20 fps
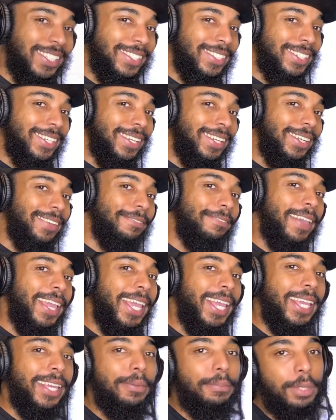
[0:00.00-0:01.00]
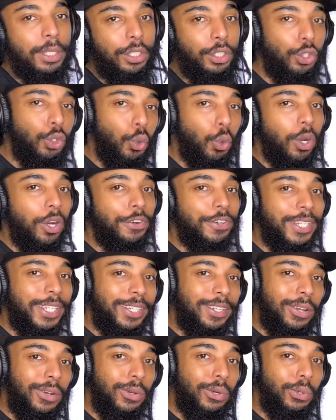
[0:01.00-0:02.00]
goody, fam? You already
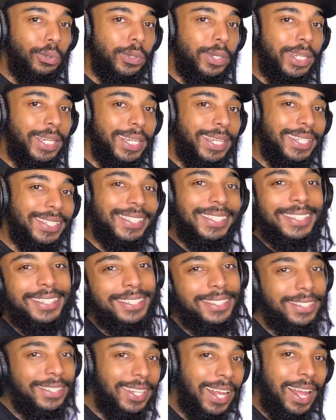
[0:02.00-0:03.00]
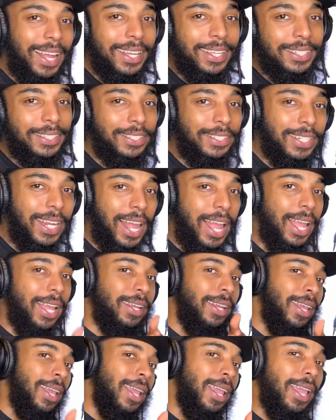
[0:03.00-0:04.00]
know who it is. It's Shaka Shine,
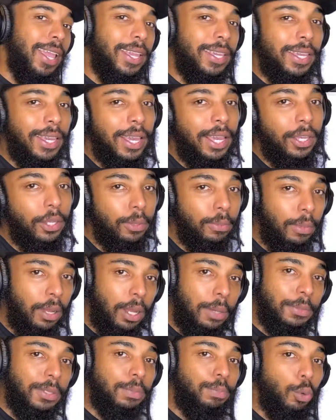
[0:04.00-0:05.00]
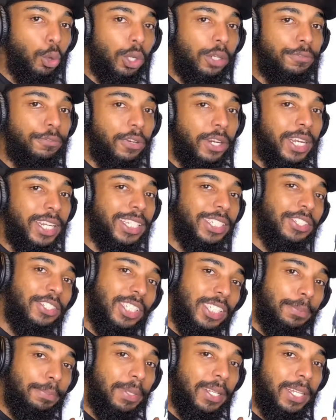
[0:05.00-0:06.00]
aka your mom's boyfriend, and she's
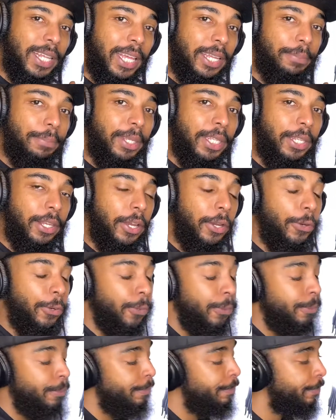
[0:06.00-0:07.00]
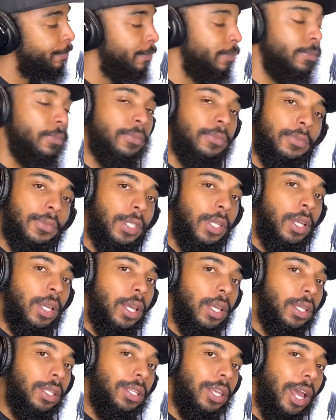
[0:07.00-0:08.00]
been letting me know
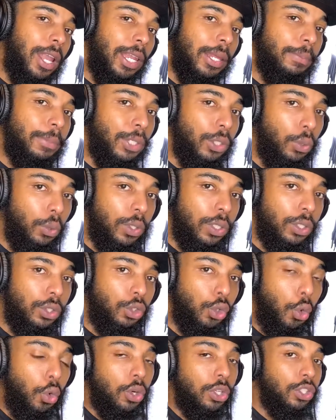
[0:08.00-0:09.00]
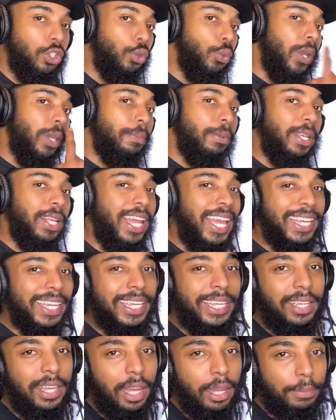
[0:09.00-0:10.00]
y'all ain't been doing your chores. You ain't been liking,
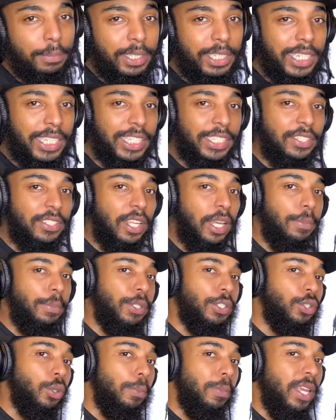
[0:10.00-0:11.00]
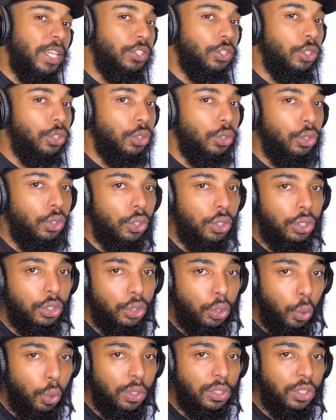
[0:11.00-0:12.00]
commenting, and subbing, so make sure you do your
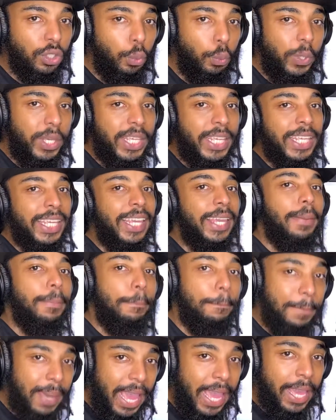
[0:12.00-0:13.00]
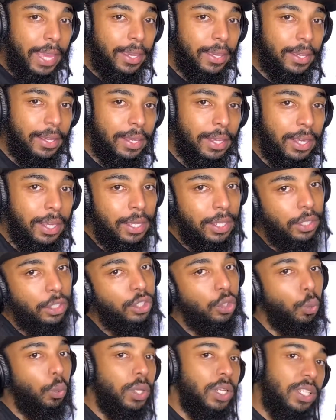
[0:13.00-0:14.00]
chores so we can get back
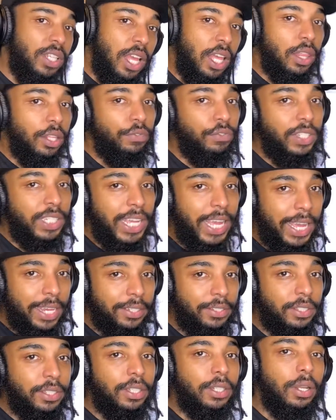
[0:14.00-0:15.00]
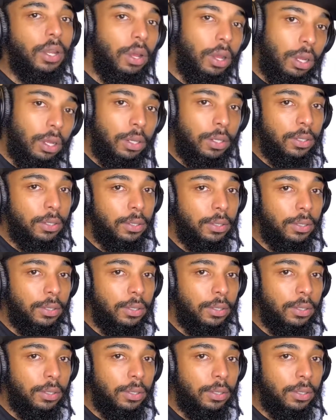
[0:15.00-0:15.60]
to another reaction on